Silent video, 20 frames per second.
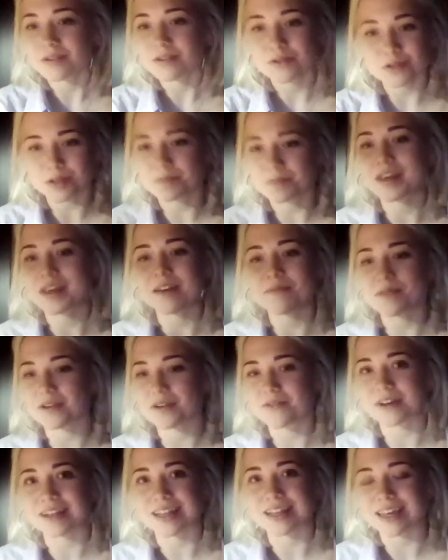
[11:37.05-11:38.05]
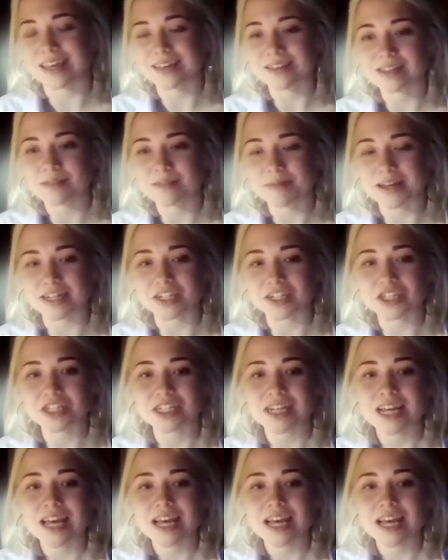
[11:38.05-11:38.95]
To speaking perfectly Spanish.